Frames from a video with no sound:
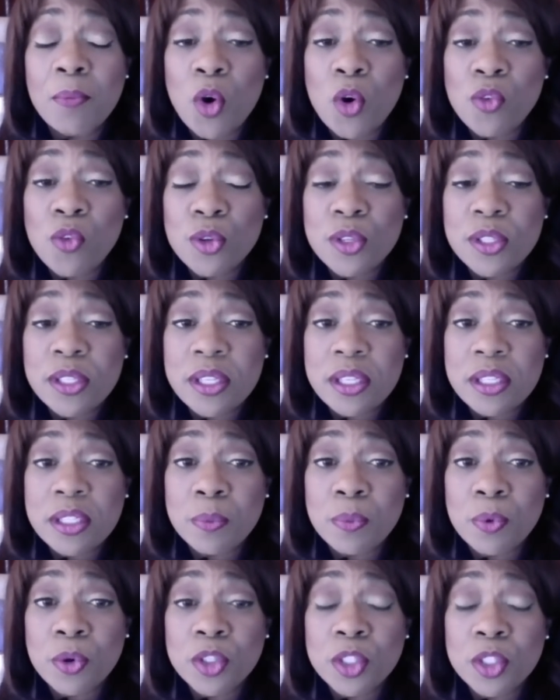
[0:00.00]
overseas
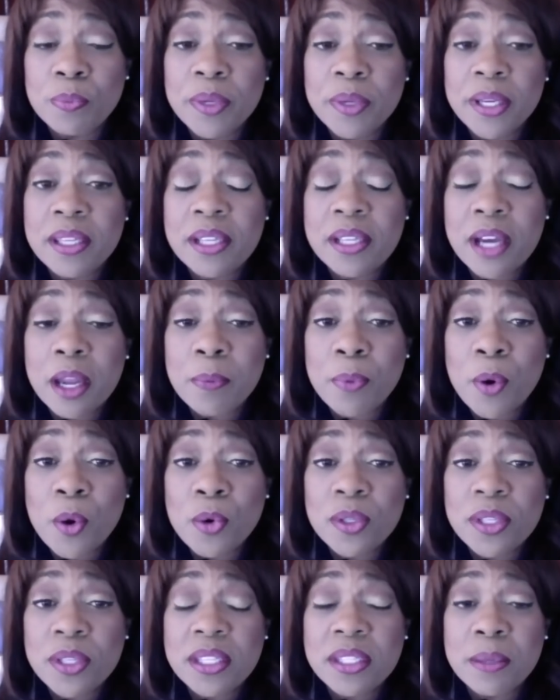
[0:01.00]
abortion because I
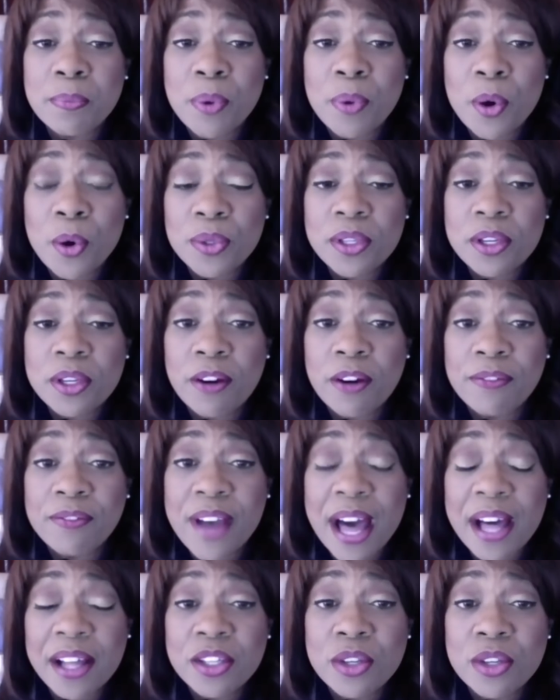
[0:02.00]
oppose us imposing our
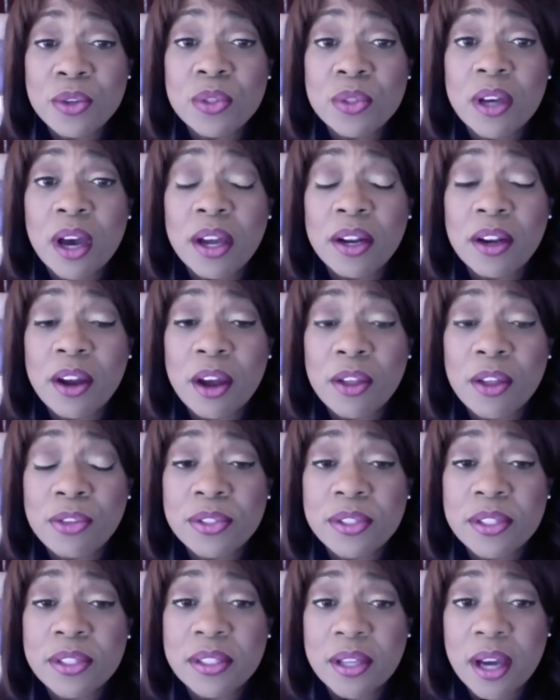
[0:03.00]
values on other
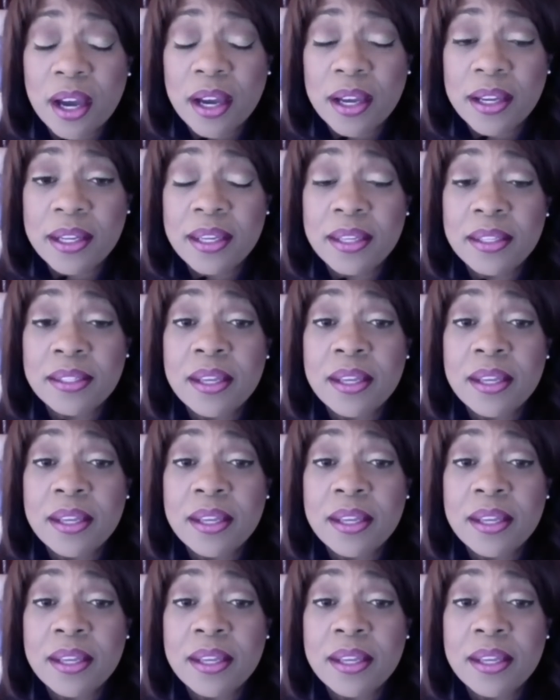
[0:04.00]
societies.